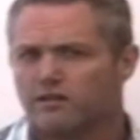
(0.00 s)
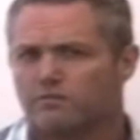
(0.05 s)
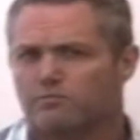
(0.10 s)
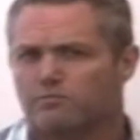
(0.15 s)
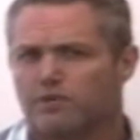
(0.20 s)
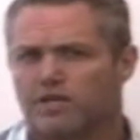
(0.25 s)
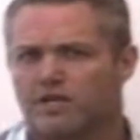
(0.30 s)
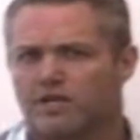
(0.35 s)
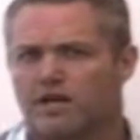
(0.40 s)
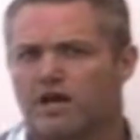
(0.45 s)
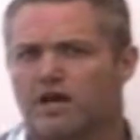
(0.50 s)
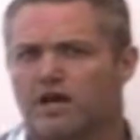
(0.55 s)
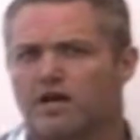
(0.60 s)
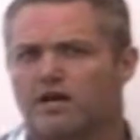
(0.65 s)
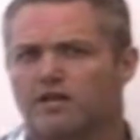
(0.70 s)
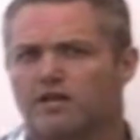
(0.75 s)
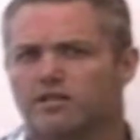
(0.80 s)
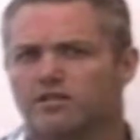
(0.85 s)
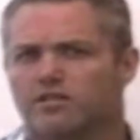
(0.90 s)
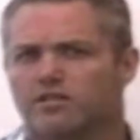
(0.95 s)

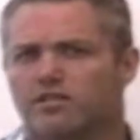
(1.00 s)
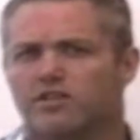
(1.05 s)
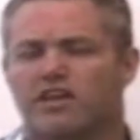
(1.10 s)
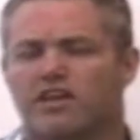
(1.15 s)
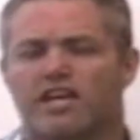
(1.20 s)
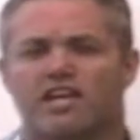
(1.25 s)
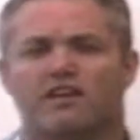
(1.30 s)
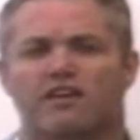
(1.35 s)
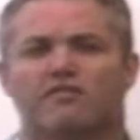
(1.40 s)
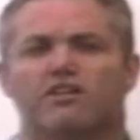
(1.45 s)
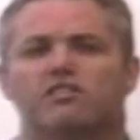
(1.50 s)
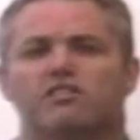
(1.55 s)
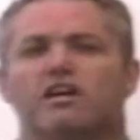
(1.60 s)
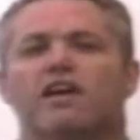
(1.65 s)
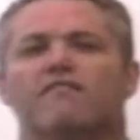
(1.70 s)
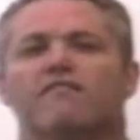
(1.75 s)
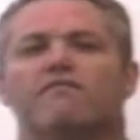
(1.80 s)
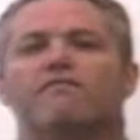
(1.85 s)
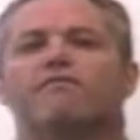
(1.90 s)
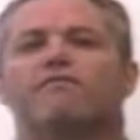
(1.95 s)
because they give us a
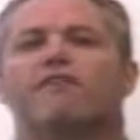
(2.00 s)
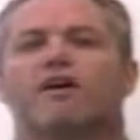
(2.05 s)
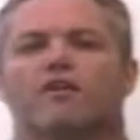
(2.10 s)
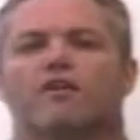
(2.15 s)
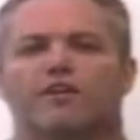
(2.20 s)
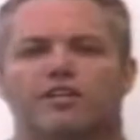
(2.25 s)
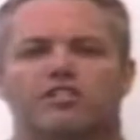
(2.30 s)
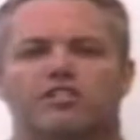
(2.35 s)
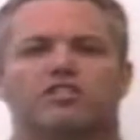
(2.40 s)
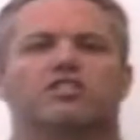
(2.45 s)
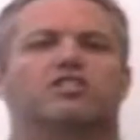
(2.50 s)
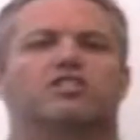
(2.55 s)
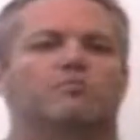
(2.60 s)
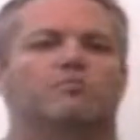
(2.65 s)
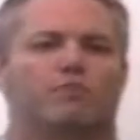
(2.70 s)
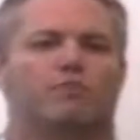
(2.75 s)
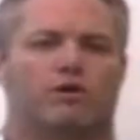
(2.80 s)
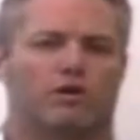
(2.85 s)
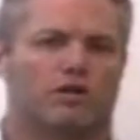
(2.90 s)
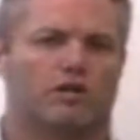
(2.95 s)
very
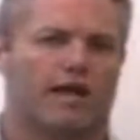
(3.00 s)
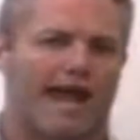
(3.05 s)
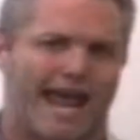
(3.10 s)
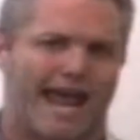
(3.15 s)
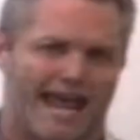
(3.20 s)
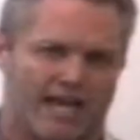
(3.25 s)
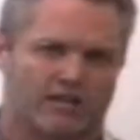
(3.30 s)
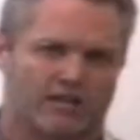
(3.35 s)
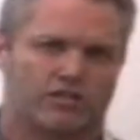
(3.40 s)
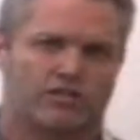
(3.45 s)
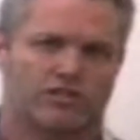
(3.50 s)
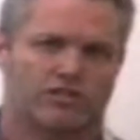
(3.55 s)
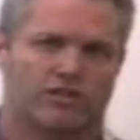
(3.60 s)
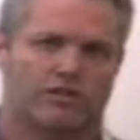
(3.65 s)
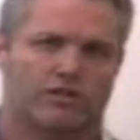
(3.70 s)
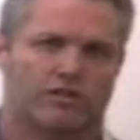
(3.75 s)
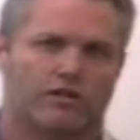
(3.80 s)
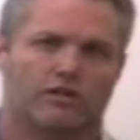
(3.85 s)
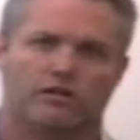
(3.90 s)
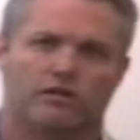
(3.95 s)
simple
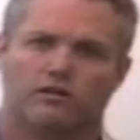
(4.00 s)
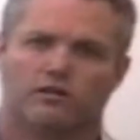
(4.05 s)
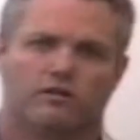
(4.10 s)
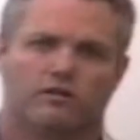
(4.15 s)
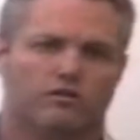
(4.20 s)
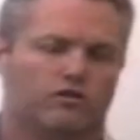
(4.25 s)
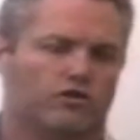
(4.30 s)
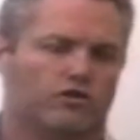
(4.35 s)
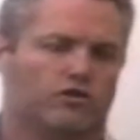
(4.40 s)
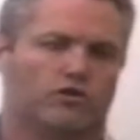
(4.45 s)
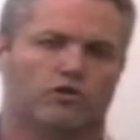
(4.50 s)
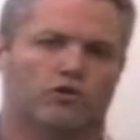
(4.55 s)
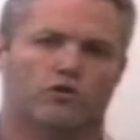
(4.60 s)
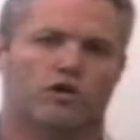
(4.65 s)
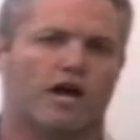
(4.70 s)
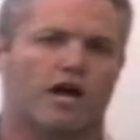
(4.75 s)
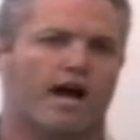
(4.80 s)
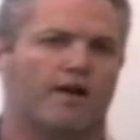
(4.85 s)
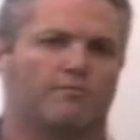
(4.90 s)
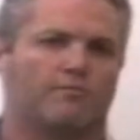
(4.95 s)
answer to
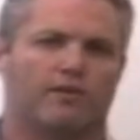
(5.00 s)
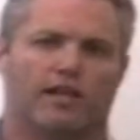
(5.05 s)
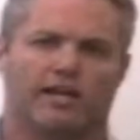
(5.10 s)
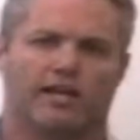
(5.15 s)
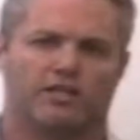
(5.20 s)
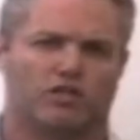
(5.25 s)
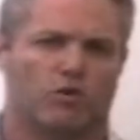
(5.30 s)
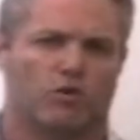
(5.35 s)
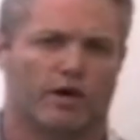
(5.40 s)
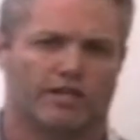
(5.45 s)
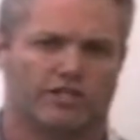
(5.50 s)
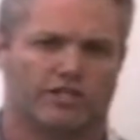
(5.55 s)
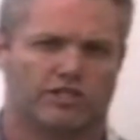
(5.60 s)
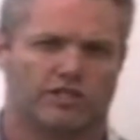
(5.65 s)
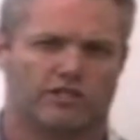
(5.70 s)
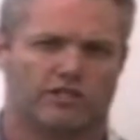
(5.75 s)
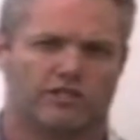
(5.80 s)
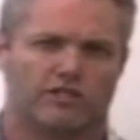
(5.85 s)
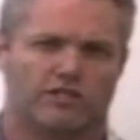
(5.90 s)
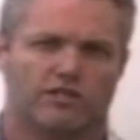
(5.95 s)
complex
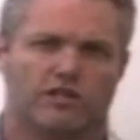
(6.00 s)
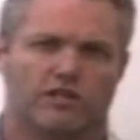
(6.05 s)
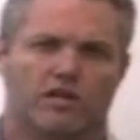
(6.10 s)
questions.